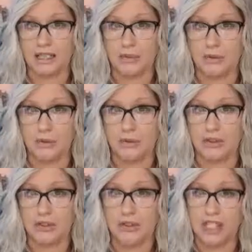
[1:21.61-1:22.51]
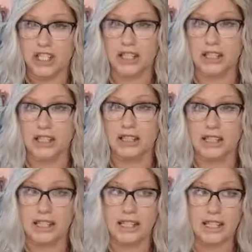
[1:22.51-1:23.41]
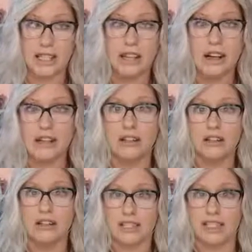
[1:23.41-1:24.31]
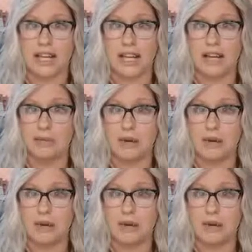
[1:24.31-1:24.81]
So traditionally, in our culture today,